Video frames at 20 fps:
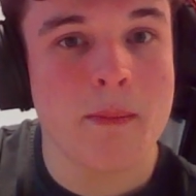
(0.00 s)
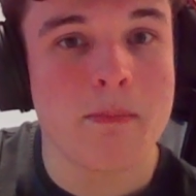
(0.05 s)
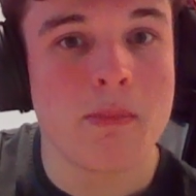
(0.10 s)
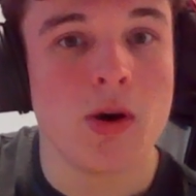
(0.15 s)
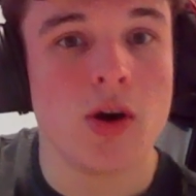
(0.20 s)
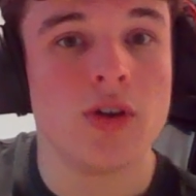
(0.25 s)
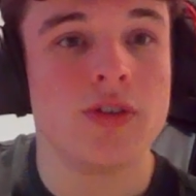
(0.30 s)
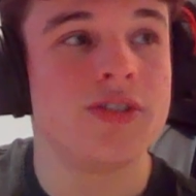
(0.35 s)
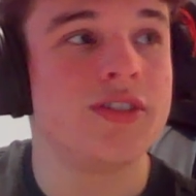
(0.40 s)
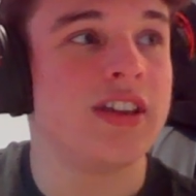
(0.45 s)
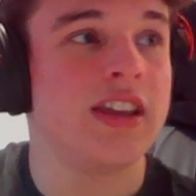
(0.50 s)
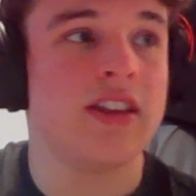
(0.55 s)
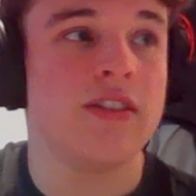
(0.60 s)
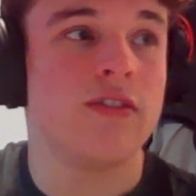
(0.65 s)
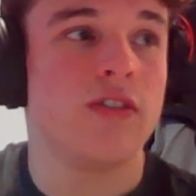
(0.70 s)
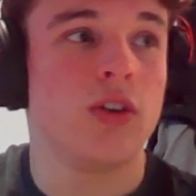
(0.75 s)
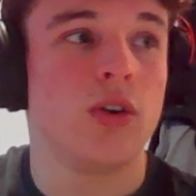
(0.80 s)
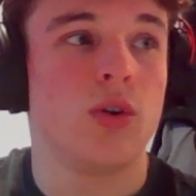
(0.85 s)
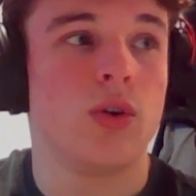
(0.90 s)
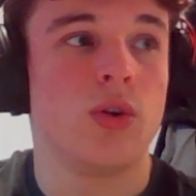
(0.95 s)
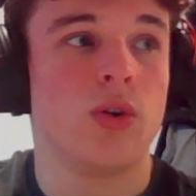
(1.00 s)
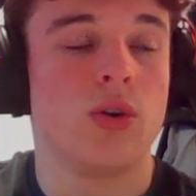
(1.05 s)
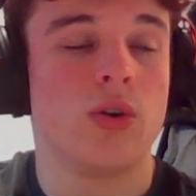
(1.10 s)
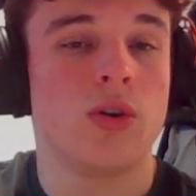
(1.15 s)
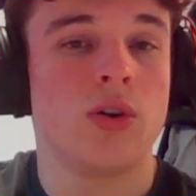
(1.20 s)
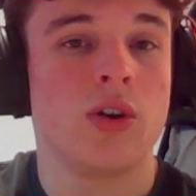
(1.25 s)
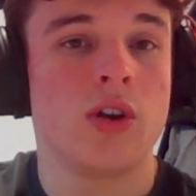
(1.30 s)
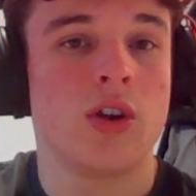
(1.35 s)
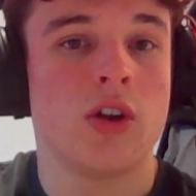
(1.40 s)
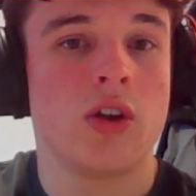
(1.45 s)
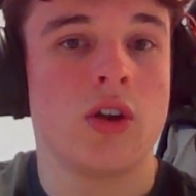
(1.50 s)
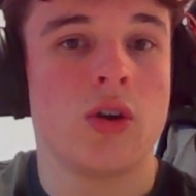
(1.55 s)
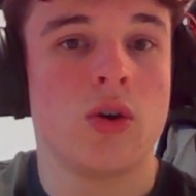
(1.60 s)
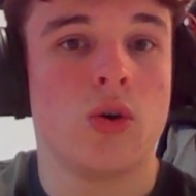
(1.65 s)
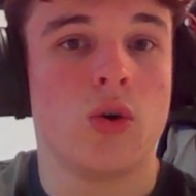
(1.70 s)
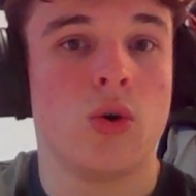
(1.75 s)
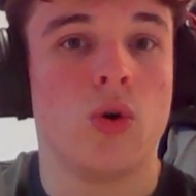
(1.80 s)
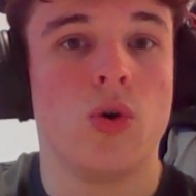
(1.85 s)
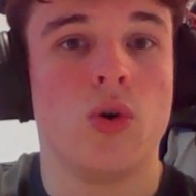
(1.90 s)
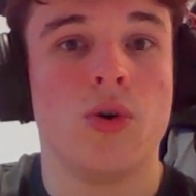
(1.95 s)
but d4
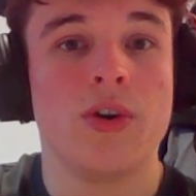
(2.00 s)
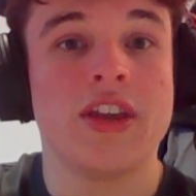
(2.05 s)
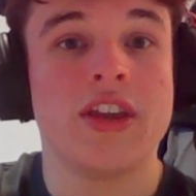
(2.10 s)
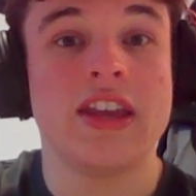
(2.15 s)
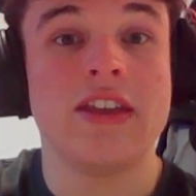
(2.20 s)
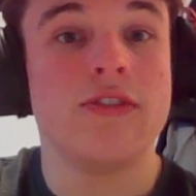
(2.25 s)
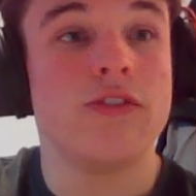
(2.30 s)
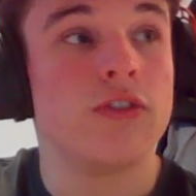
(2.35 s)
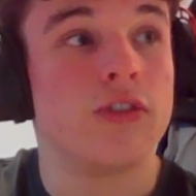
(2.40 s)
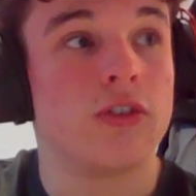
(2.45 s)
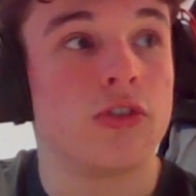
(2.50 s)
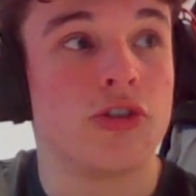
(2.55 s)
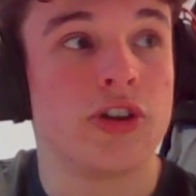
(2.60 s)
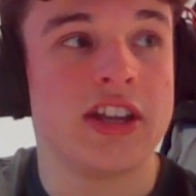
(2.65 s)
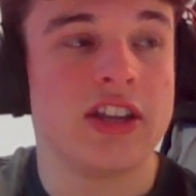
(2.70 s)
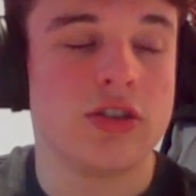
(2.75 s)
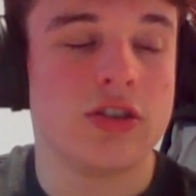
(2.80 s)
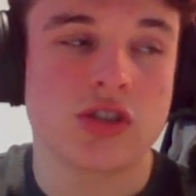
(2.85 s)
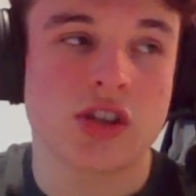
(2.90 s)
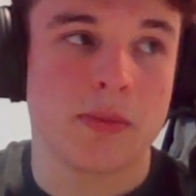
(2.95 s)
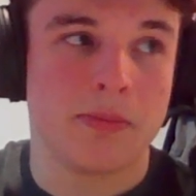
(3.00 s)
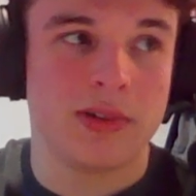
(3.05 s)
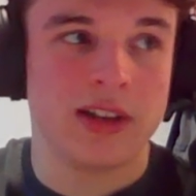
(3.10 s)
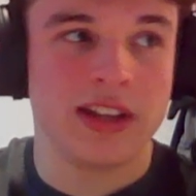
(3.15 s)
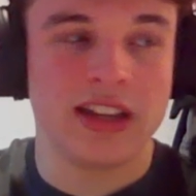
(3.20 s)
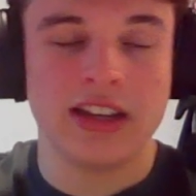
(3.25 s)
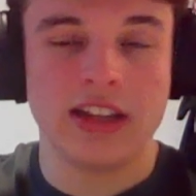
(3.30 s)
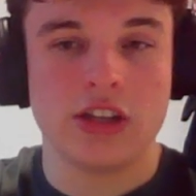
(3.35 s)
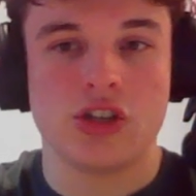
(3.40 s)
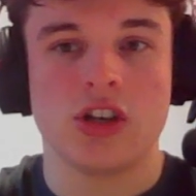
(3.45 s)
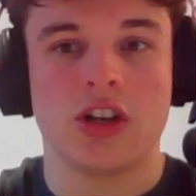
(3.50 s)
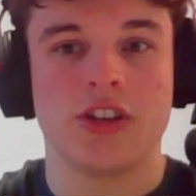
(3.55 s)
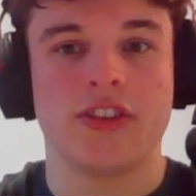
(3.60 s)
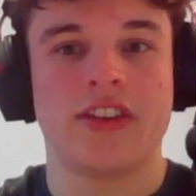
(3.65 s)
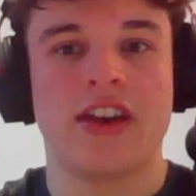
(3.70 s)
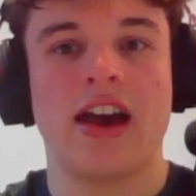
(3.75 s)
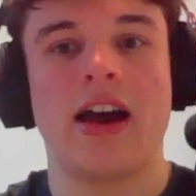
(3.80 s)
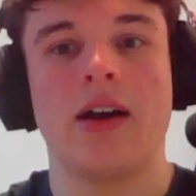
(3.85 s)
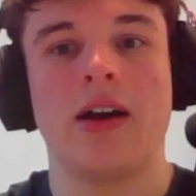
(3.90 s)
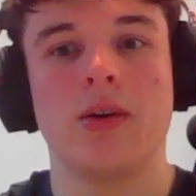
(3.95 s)
or e3 just completely shut it
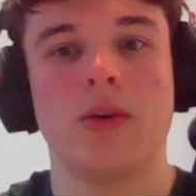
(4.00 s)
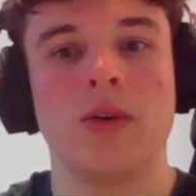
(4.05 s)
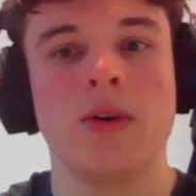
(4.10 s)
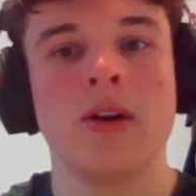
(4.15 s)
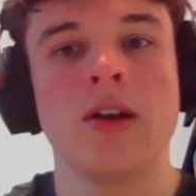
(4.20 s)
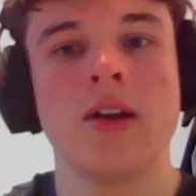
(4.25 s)
out.